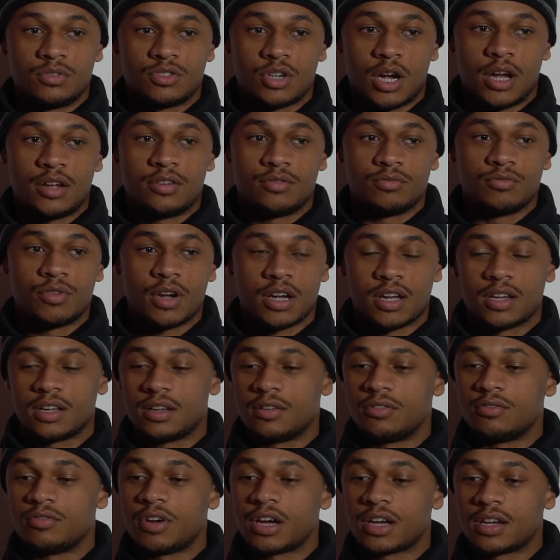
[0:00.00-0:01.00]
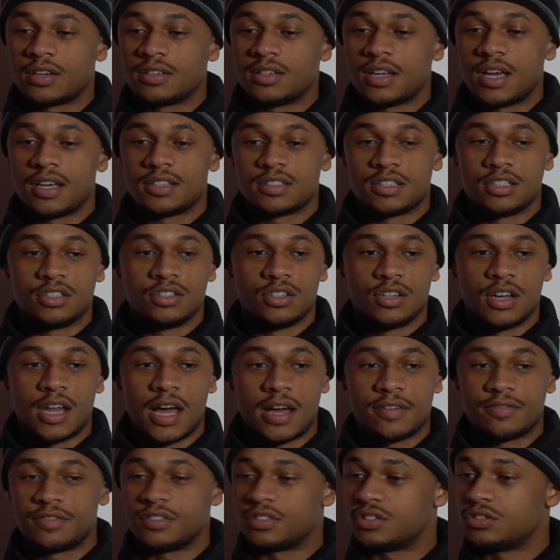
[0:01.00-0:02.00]
and recognize that your
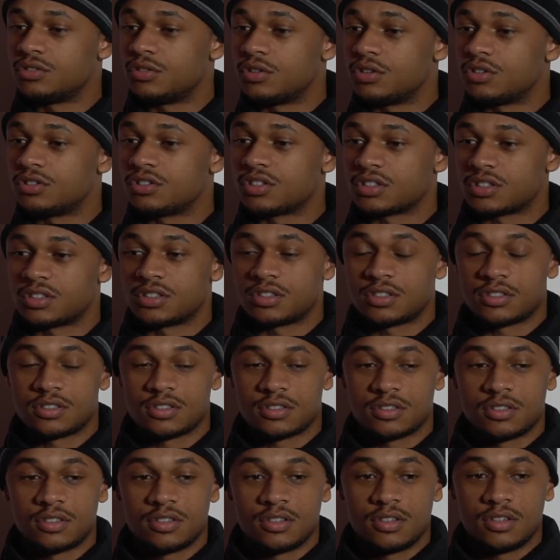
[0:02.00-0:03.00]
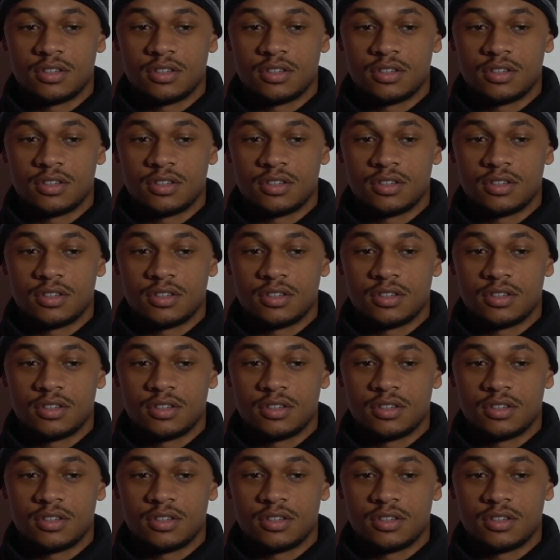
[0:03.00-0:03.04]
life is not just.